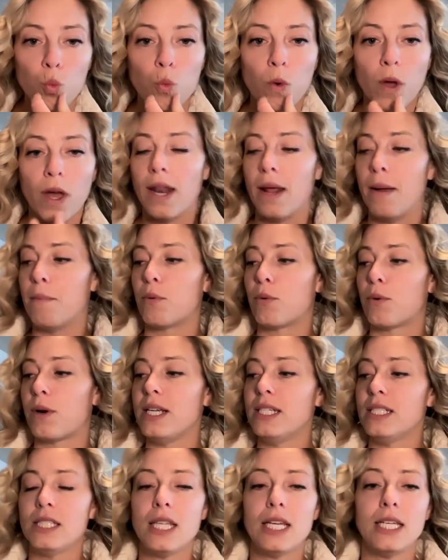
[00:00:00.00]
and it
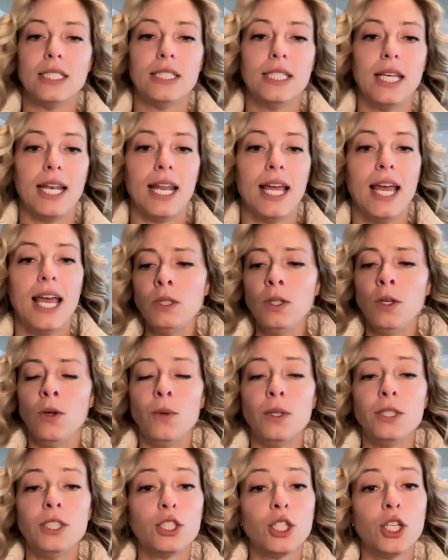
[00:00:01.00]
brings things in,
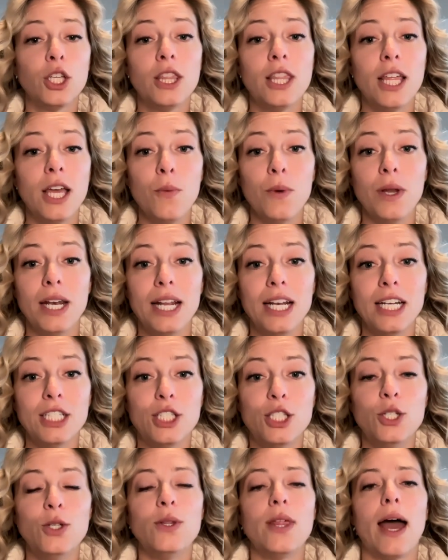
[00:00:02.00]
which is a good thing. We needed
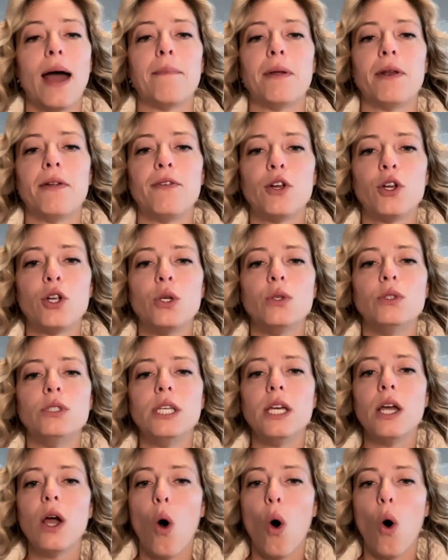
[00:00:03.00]
to do that. But if you're
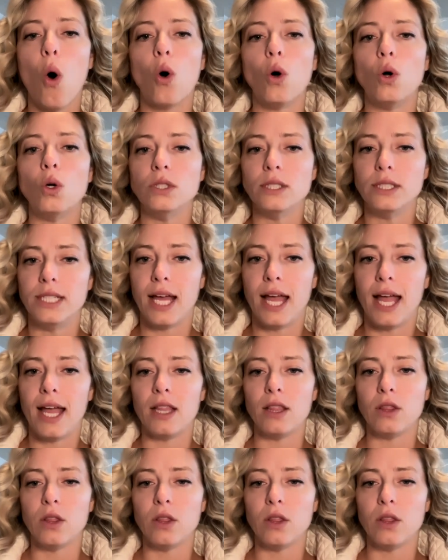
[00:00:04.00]
using it all day